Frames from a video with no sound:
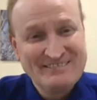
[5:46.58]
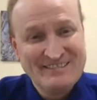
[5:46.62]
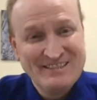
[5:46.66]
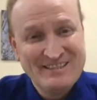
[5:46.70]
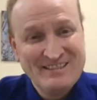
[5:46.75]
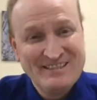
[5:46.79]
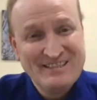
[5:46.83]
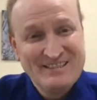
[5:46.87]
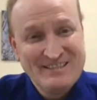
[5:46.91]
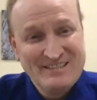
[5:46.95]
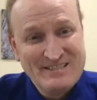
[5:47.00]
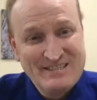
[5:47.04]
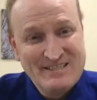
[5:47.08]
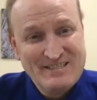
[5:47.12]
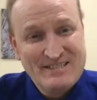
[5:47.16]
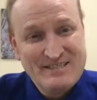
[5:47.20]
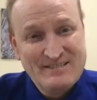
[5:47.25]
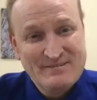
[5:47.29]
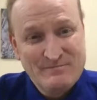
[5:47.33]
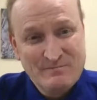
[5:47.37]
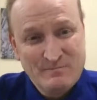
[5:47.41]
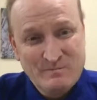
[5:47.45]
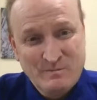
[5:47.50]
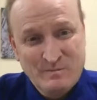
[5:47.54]

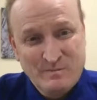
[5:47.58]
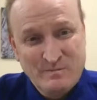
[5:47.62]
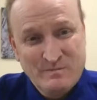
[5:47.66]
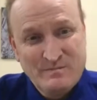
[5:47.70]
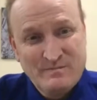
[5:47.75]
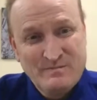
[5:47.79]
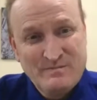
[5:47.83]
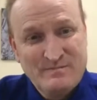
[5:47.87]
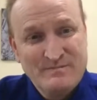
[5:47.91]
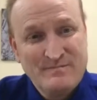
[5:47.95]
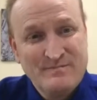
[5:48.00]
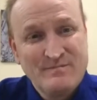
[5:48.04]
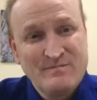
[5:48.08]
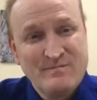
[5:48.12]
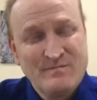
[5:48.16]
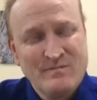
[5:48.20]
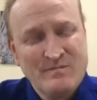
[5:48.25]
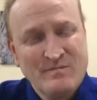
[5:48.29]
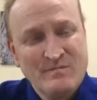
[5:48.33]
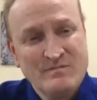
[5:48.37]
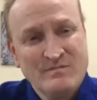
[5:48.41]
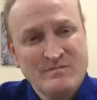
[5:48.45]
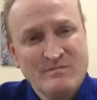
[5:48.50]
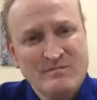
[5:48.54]

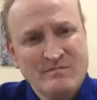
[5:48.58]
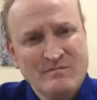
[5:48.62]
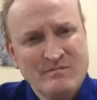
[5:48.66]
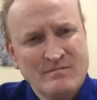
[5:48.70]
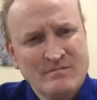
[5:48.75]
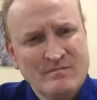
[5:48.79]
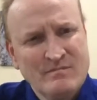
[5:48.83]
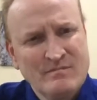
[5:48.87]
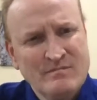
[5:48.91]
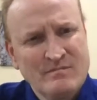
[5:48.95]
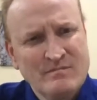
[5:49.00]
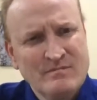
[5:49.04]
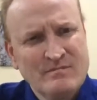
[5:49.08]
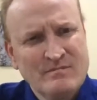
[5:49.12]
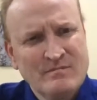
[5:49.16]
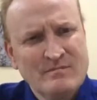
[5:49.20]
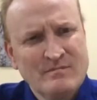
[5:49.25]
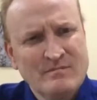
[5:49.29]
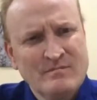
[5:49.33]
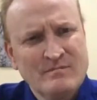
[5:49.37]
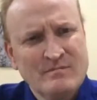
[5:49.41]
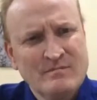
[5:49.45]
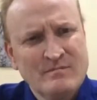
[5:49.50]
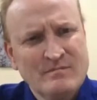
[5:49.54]

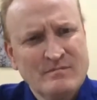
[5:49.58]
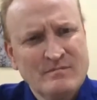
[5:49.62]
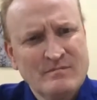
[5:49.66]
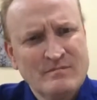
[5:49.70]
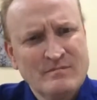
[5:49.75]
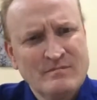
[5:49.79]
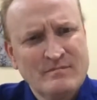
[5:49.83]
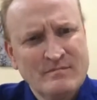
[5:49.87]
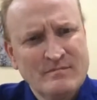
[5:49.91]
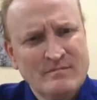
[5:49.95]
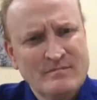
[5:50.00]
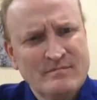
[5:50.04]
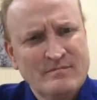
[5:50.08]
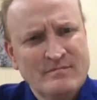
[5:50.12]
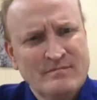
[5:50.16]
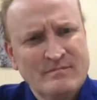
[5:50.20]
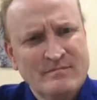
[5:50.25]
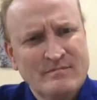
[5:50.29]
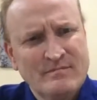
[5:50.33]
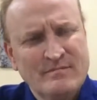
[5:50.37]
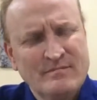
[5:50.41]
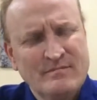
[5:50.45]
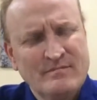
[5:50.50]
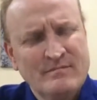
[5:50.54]

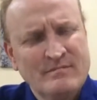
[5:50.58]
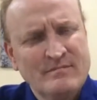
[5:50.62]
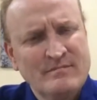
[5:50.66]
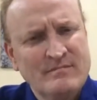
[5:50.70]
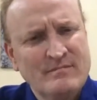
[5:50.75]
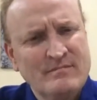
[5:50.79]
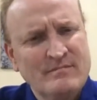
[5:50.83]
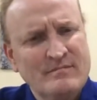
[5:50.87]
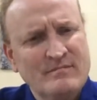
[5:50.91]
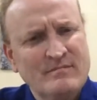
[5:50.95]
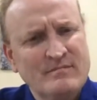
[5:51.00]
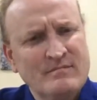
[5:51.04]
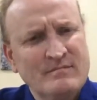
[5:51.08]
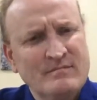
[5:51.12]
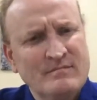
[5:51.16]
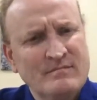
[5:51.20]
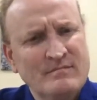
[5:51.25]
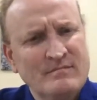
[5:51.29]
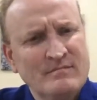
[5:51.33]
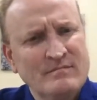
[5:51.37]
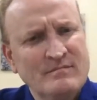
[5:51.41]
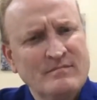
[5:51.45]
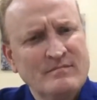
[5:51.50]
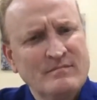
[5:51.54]

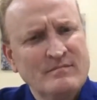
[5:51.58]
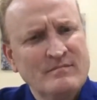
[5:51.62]
This person isn't speaking.